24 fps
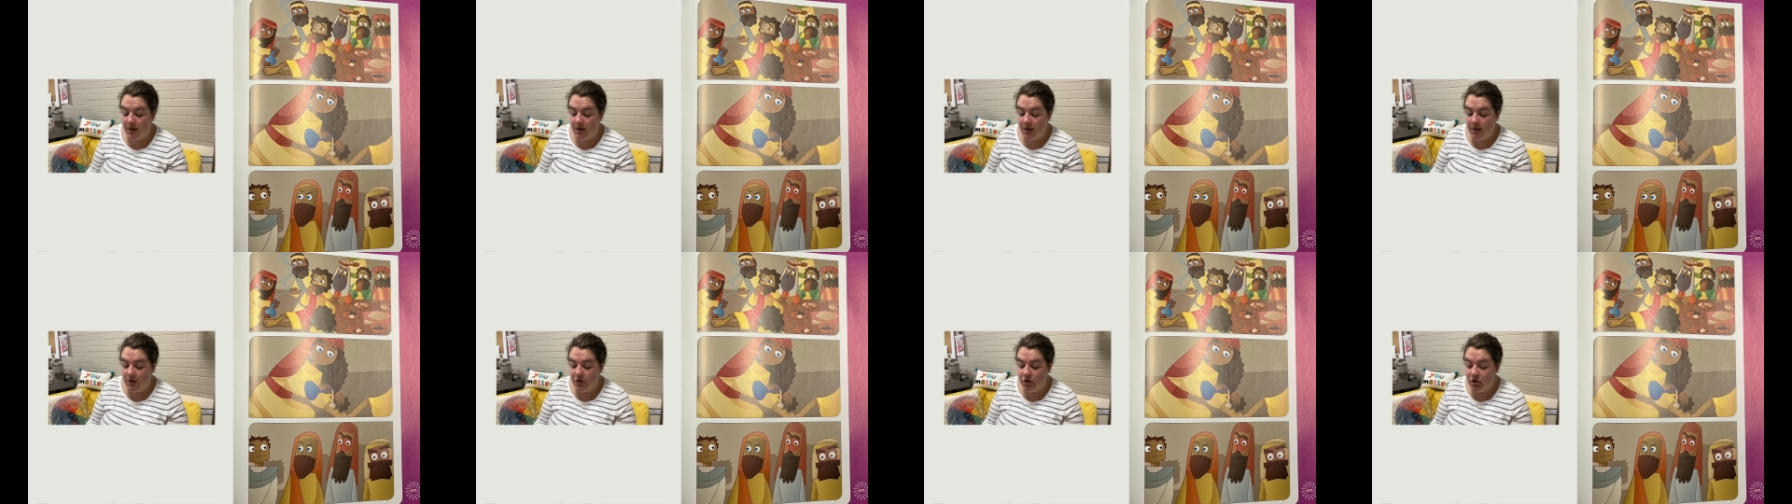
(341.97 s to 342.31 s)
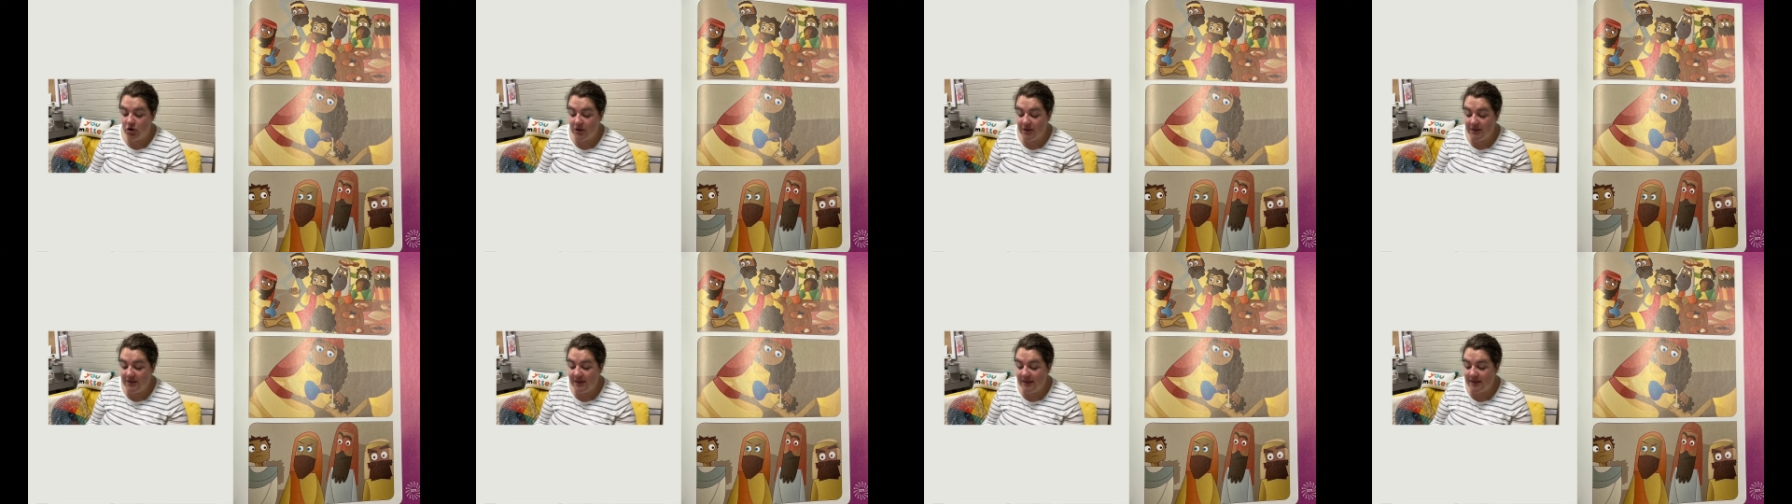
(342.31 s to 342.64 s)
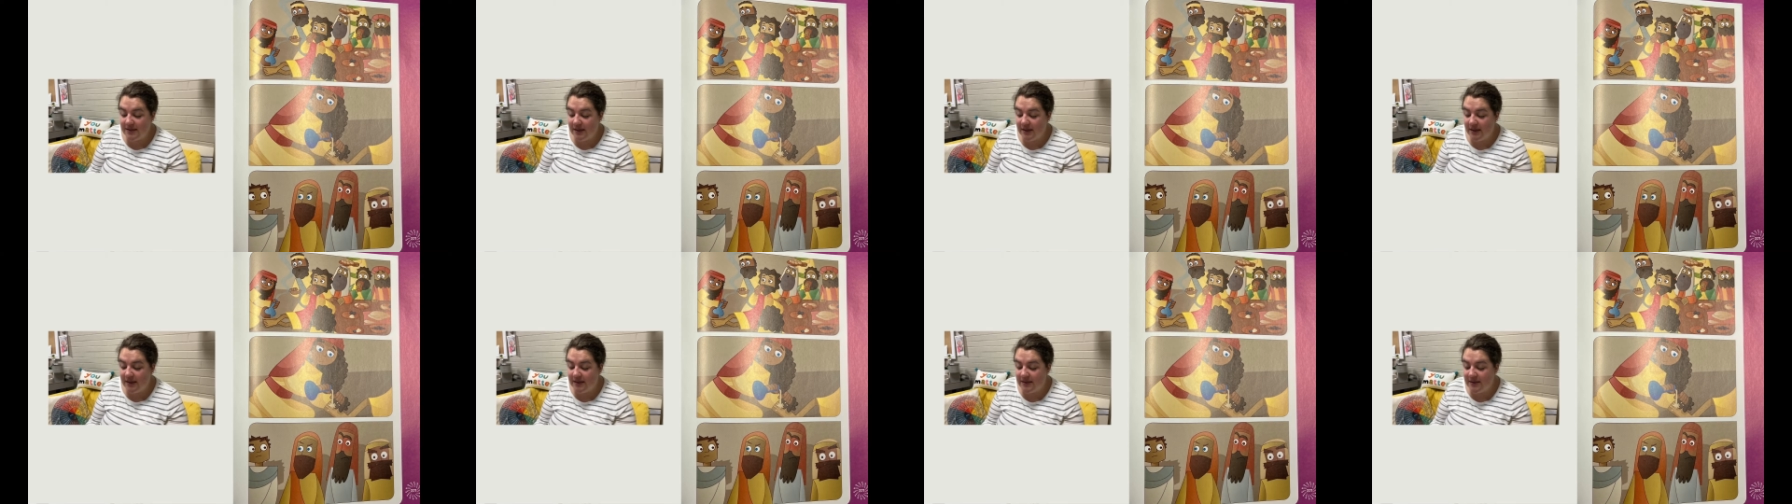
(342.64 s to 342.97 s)
Jesus
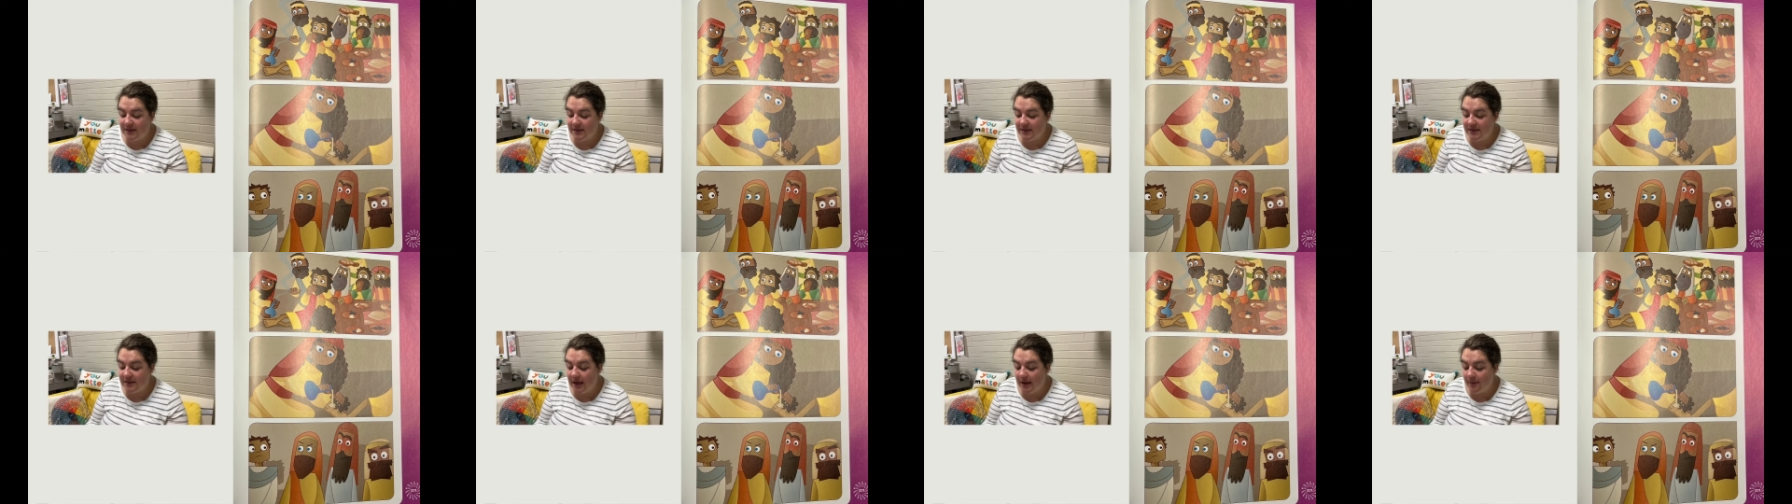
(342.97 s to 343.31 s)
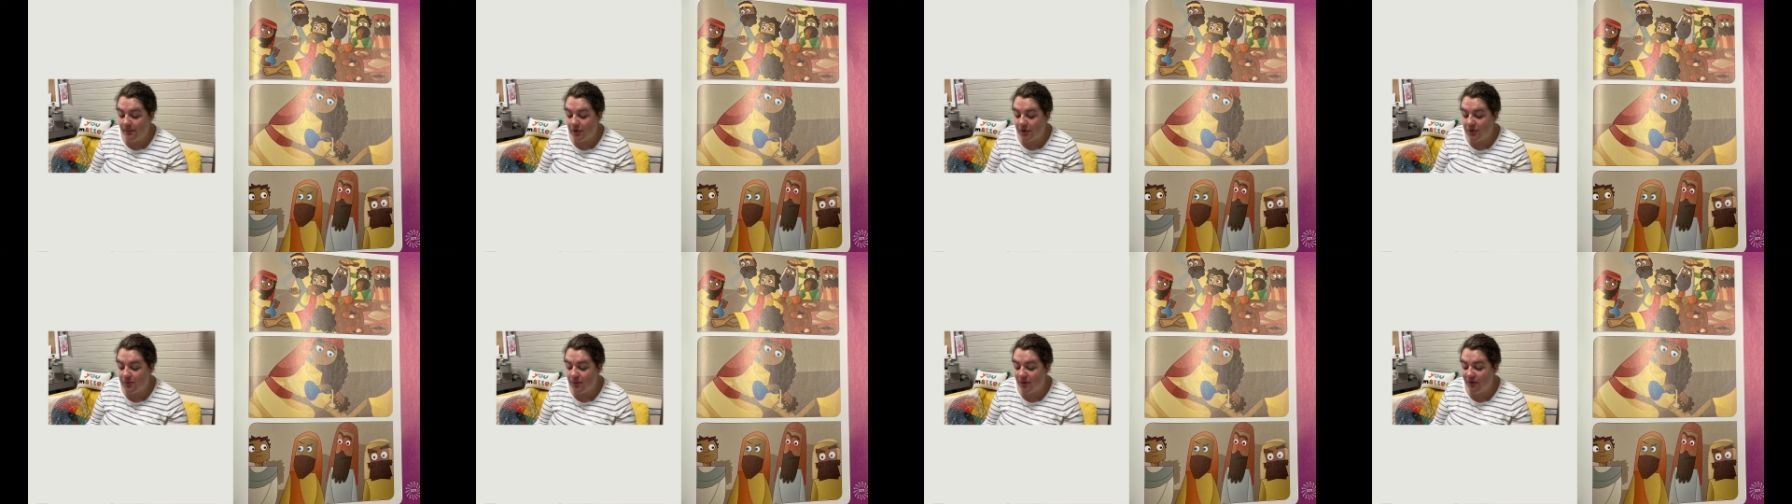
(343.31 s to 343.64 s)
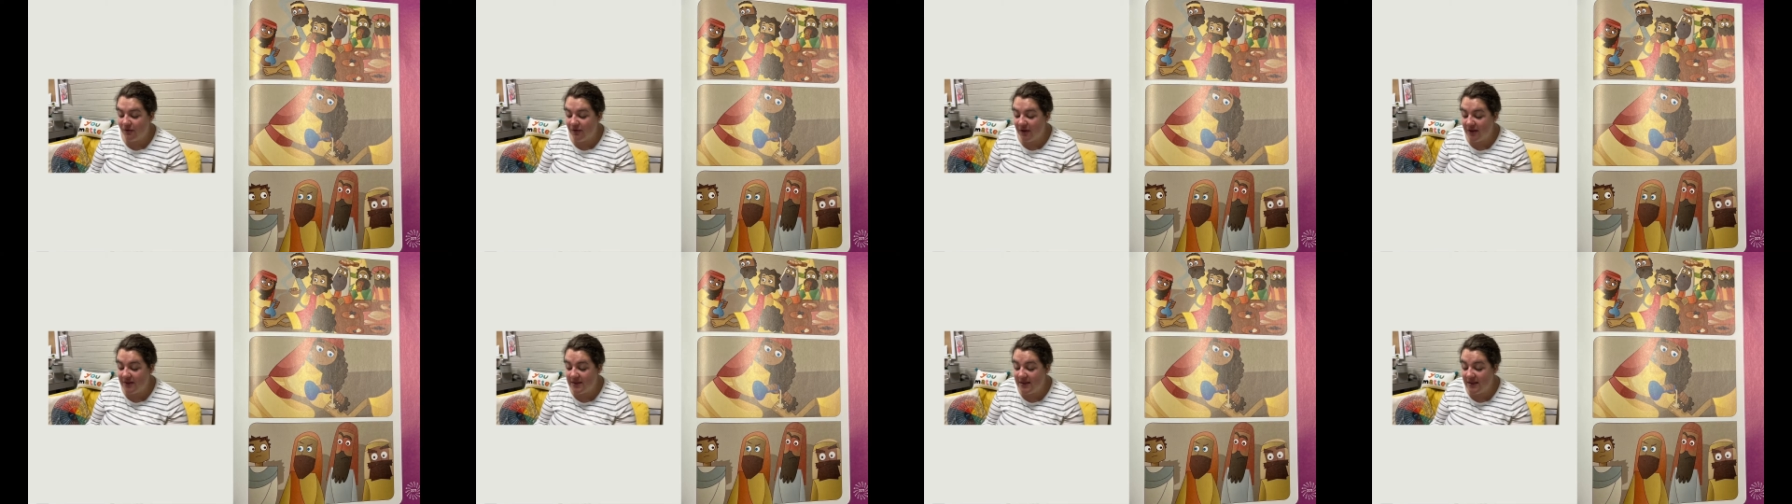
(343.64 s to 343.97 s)
and his disciples were
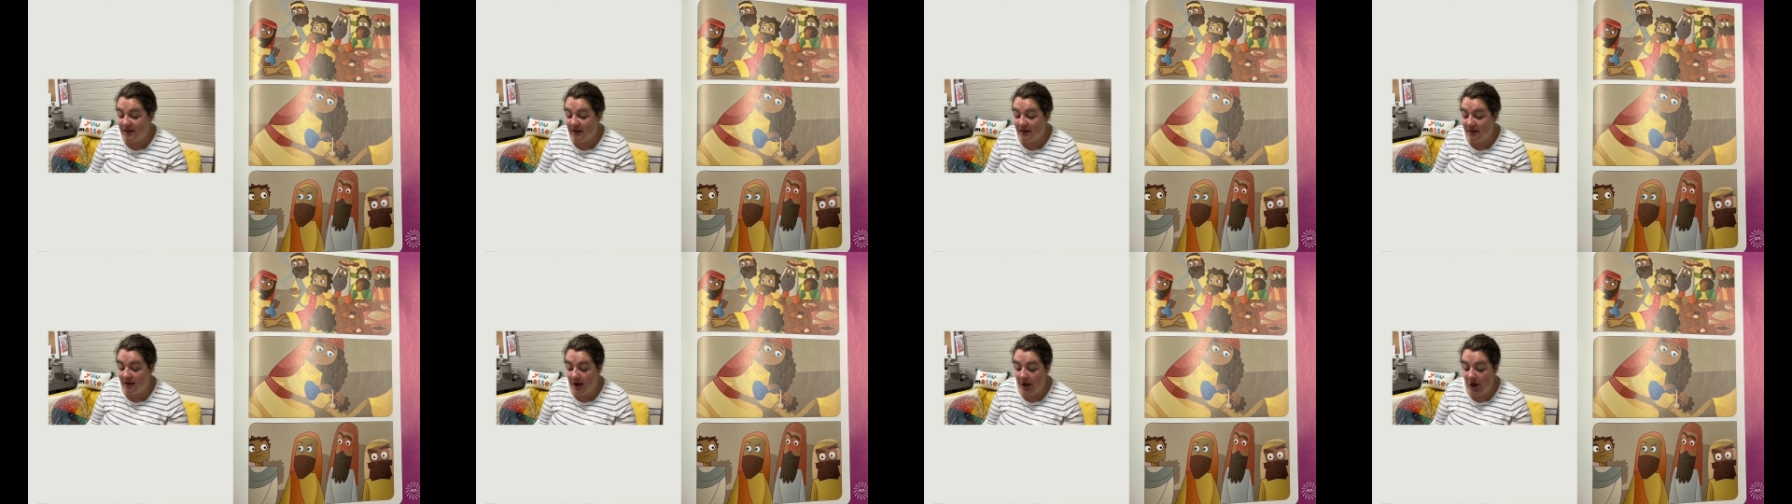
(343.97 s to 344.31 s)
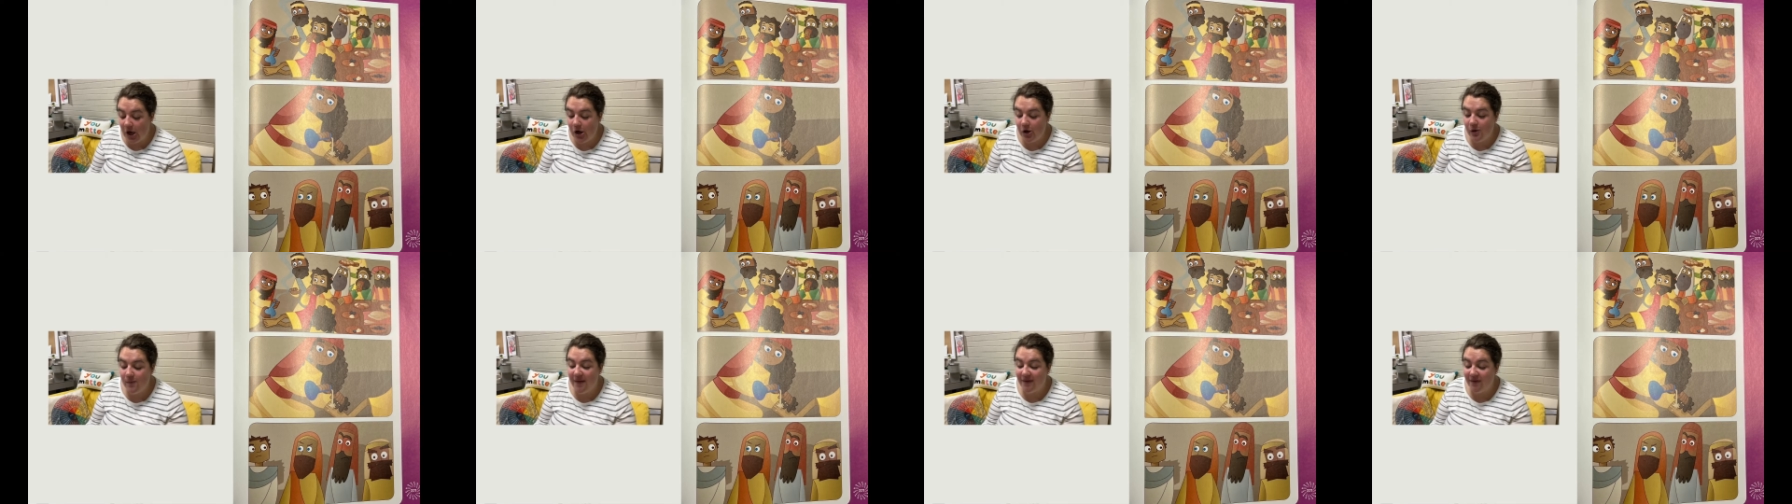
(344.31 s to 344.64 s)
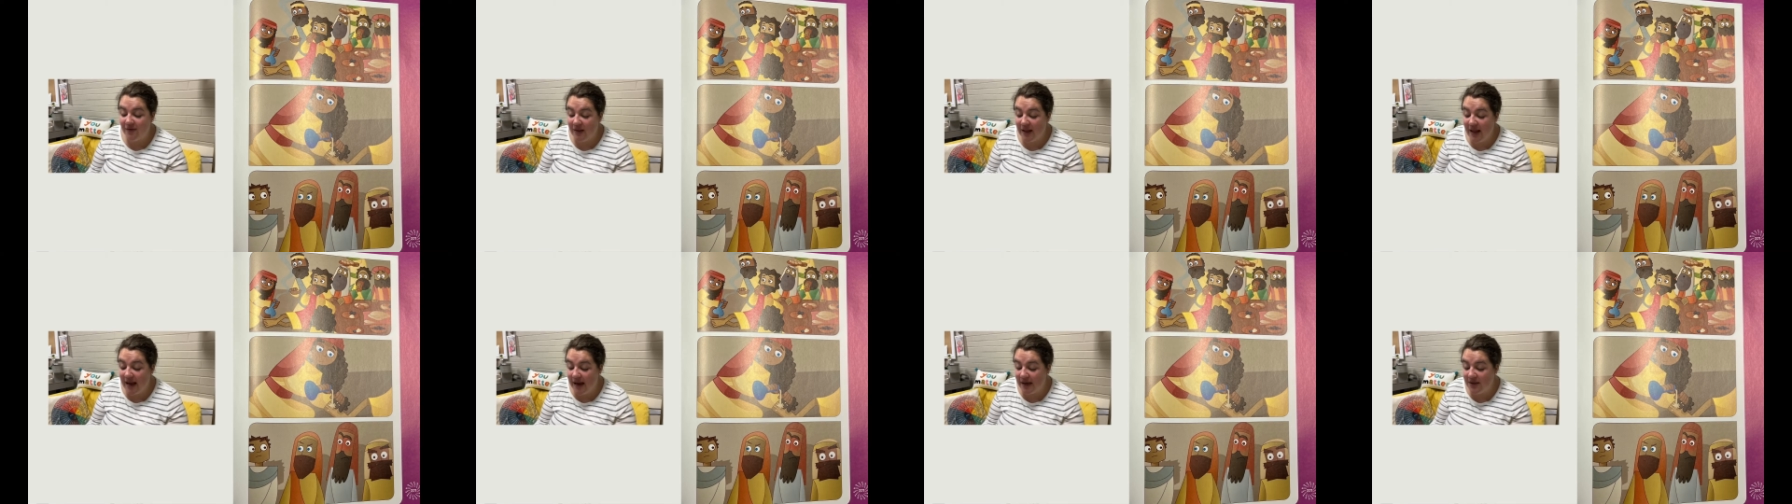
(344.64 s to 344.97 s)
visiting the home of
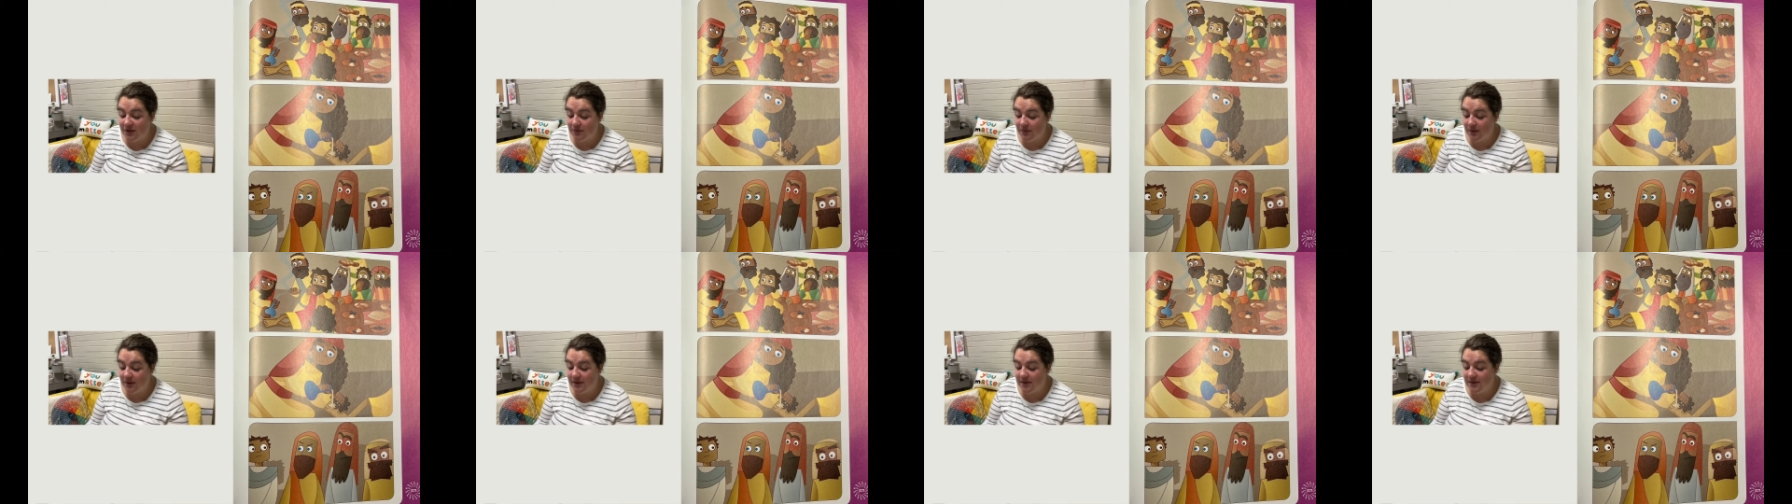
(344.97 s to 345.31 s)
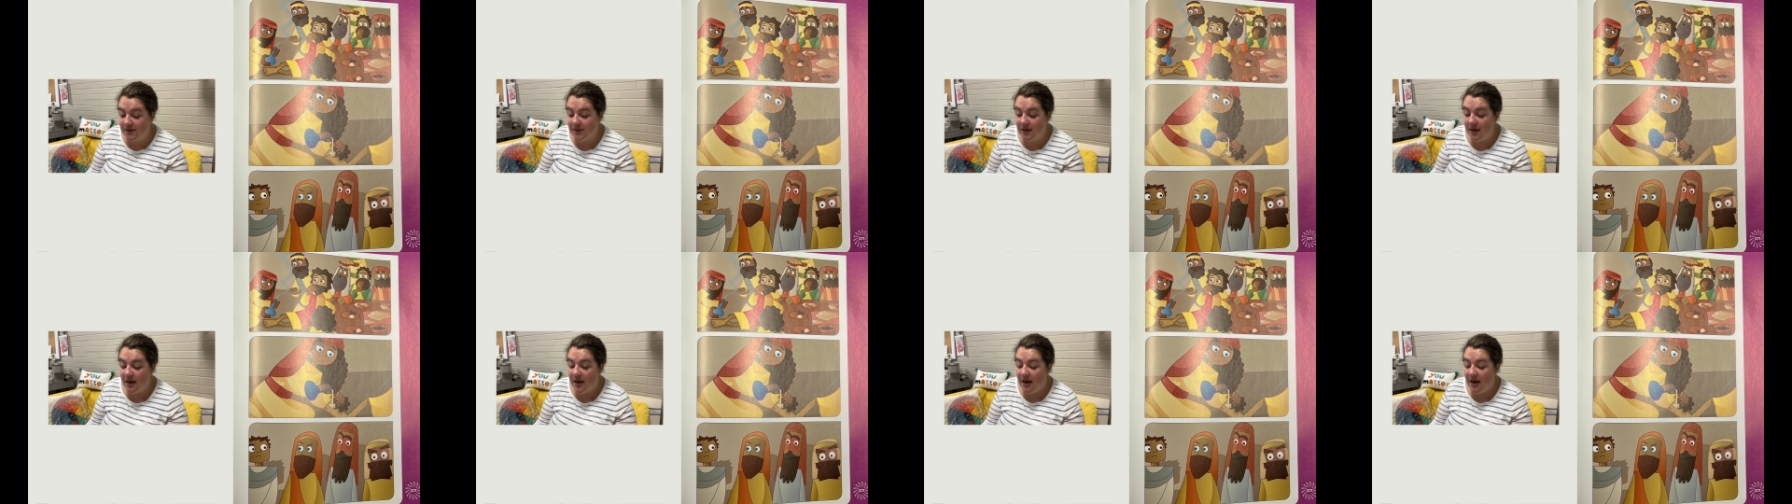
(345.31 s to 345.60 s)
Lazarus,